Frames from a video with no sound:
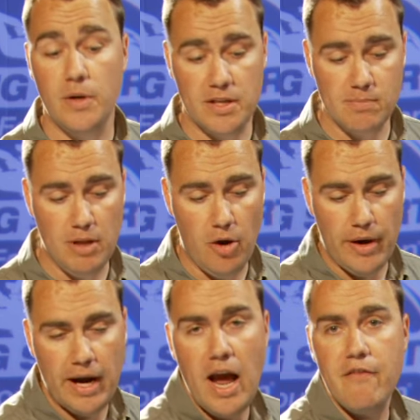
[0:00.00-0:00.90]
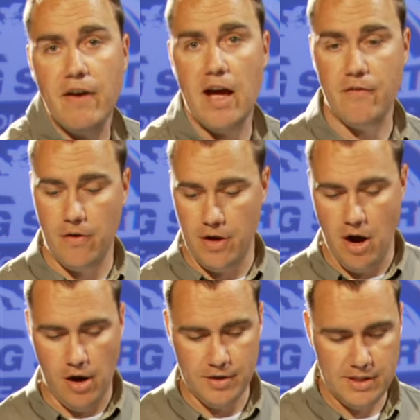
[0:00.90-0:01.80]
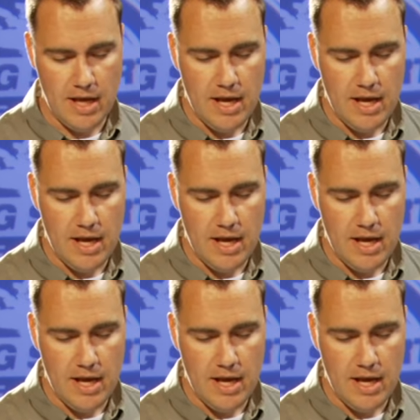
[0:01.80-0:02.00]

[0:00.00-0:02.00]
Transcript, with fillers: the wind is blowing at 500 yards.